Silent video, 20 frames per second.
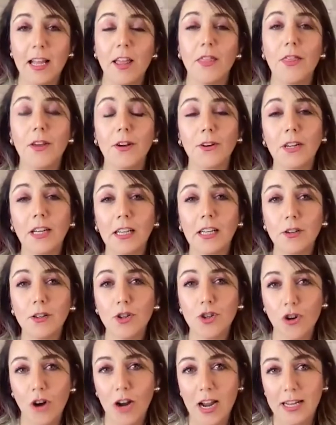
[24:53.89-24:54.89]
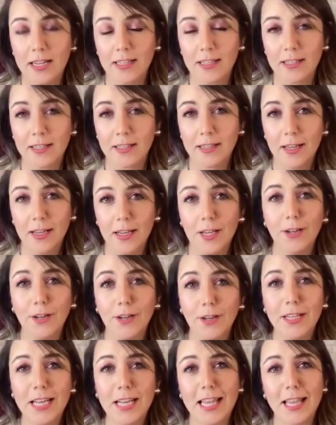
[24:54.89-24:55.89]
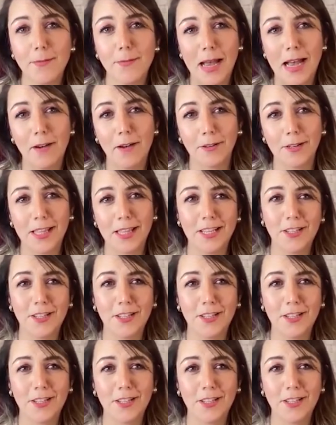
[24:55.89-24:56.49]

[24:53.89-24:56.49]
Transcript: They're clear trays. You take them out.